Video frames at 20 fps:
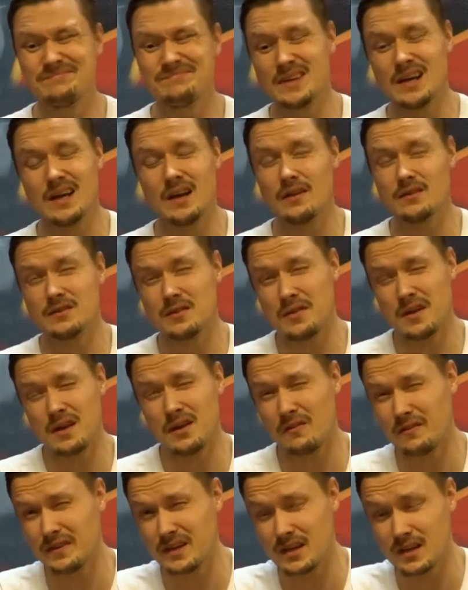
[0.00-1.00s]
I like to think
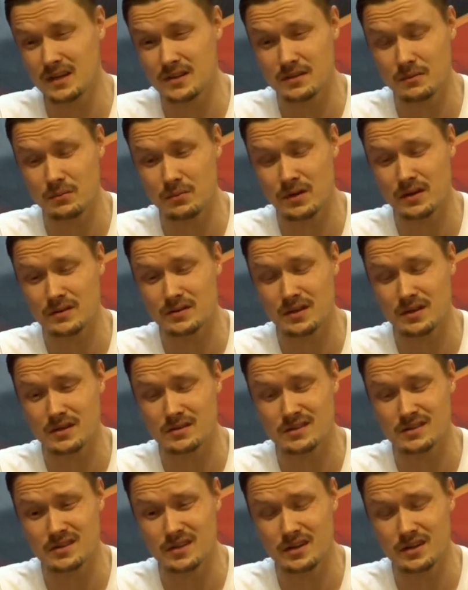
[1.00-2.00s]
of it as a
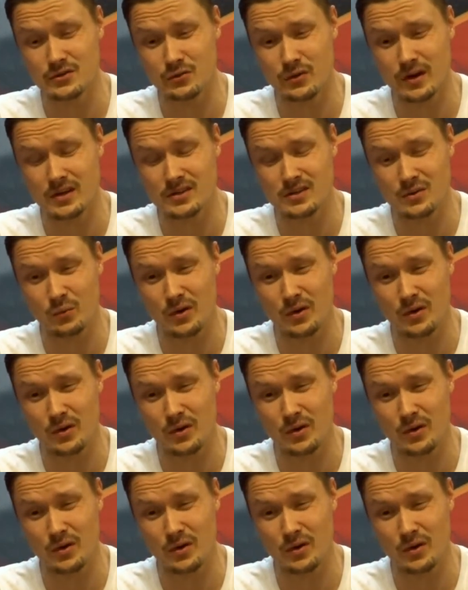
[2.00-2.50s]
situation